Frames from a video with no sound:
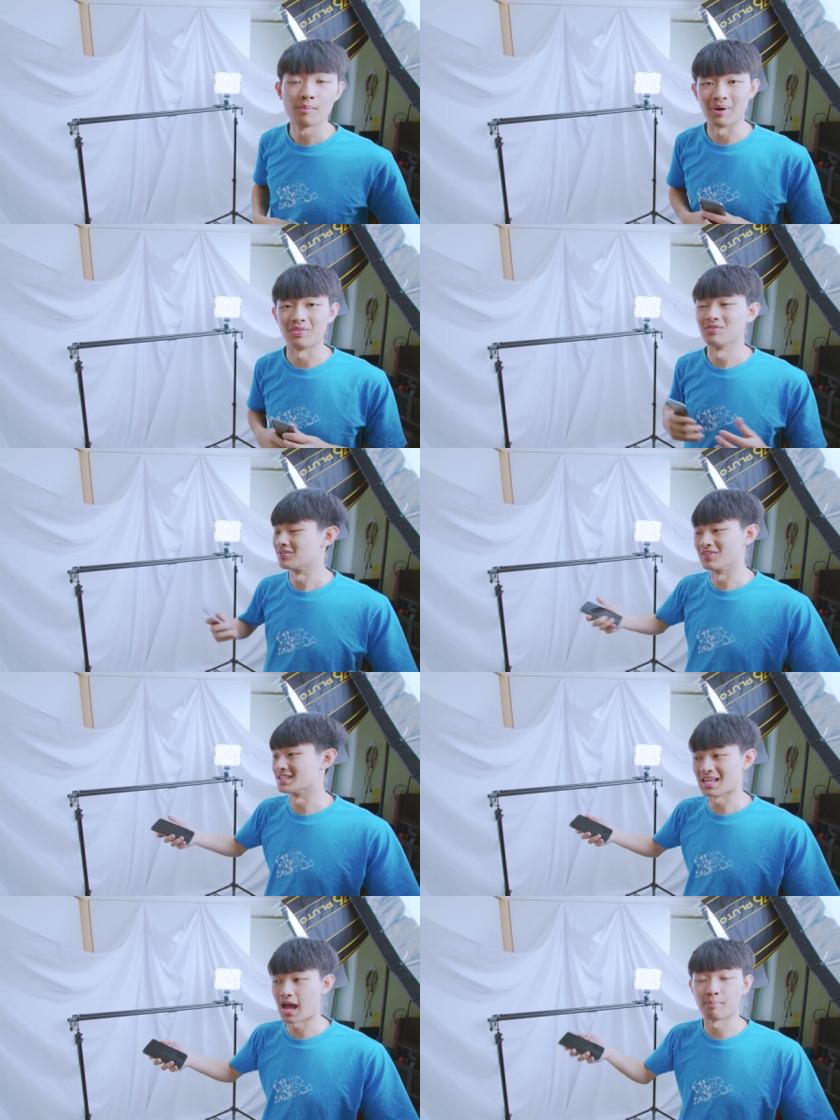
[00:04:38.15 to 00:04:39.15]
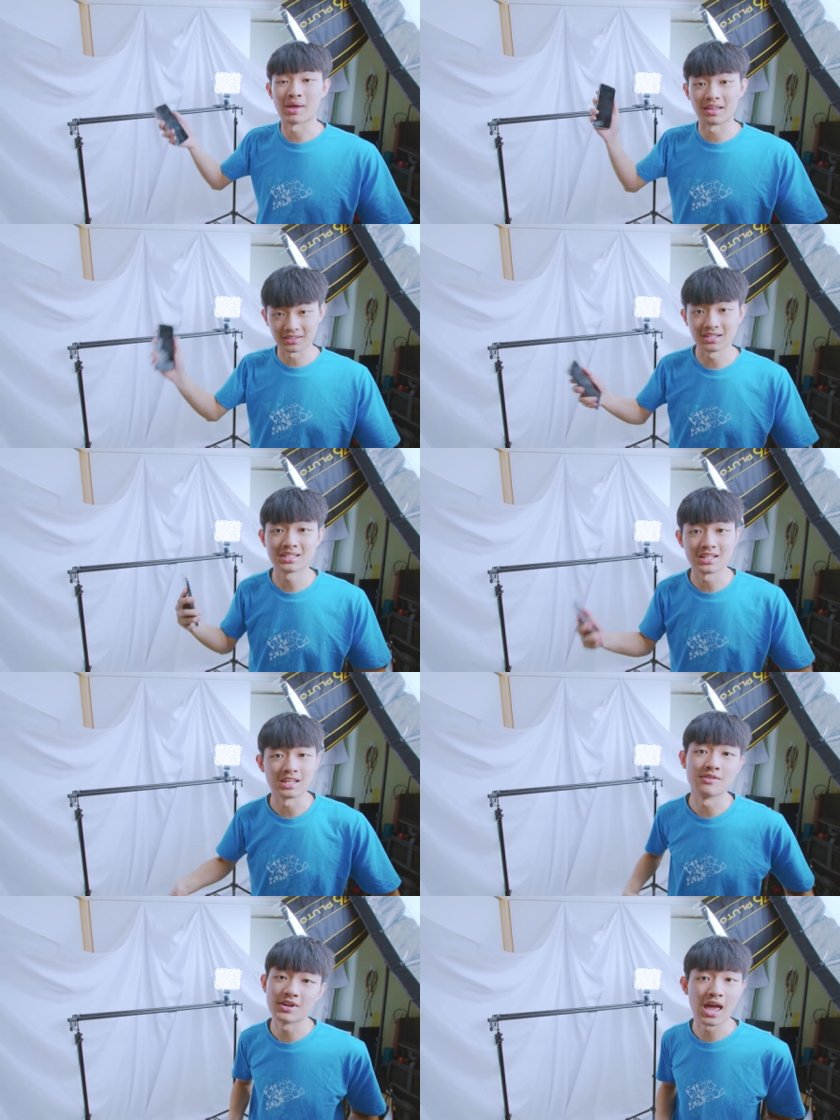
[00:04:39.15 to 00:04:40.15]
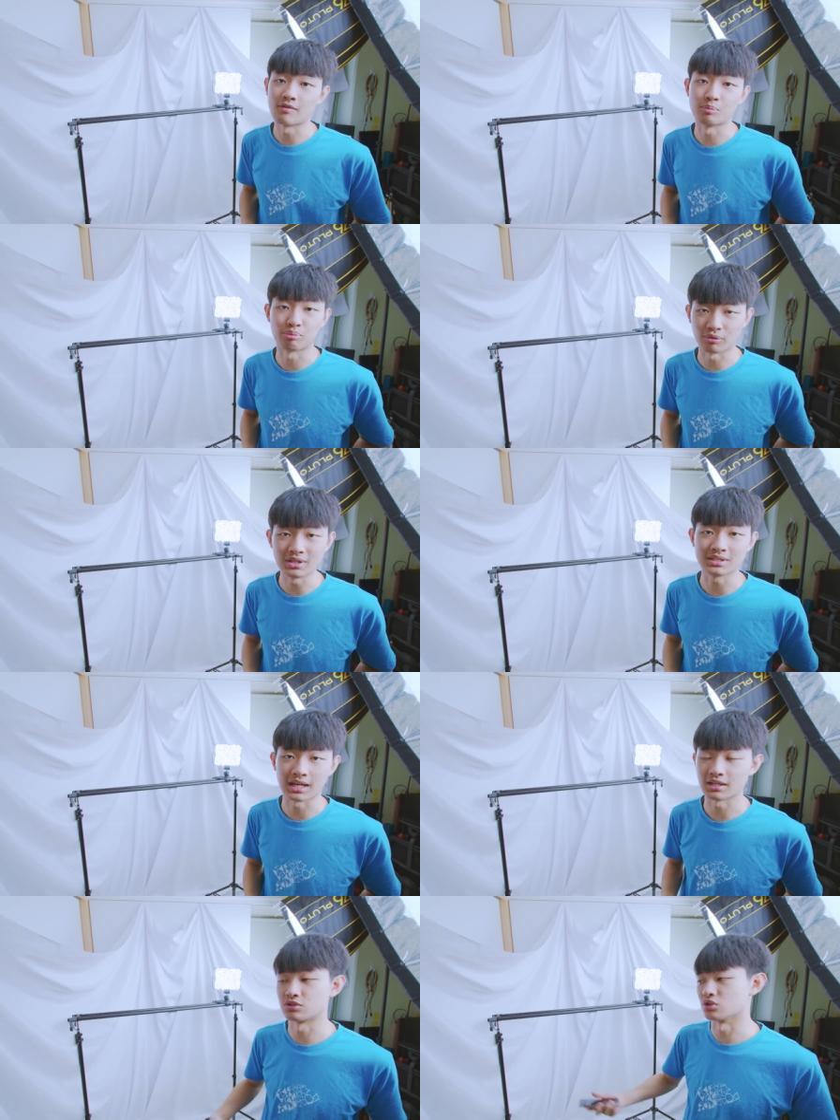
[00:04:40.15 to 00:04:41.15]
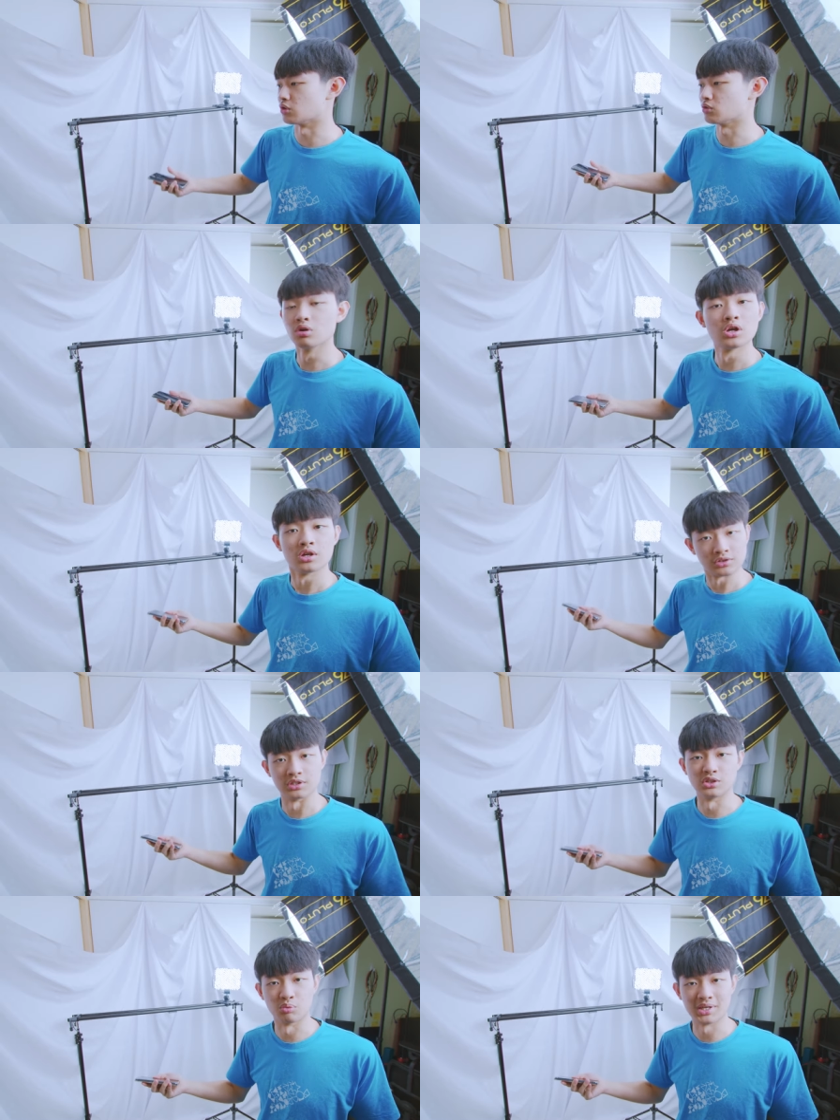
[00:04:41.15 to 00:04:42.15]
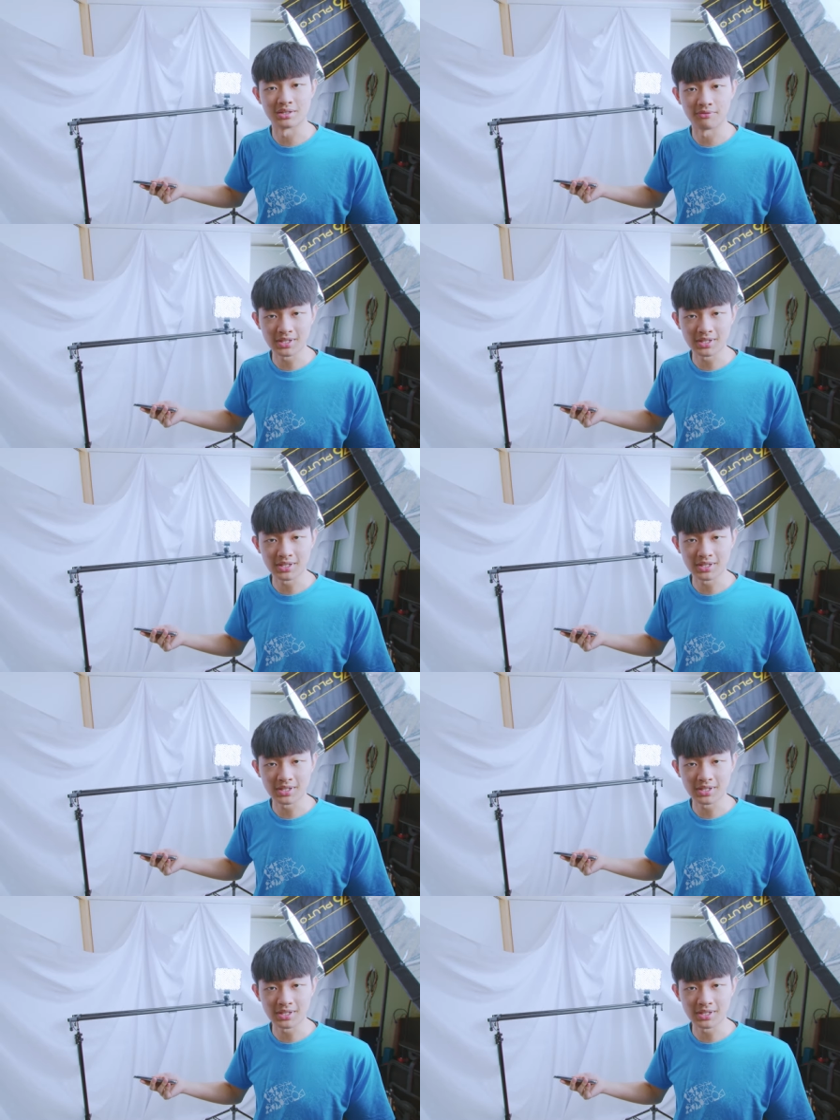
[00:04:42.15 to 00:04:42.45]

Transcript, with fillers: But this app doesn't even have a preset, so such a waste of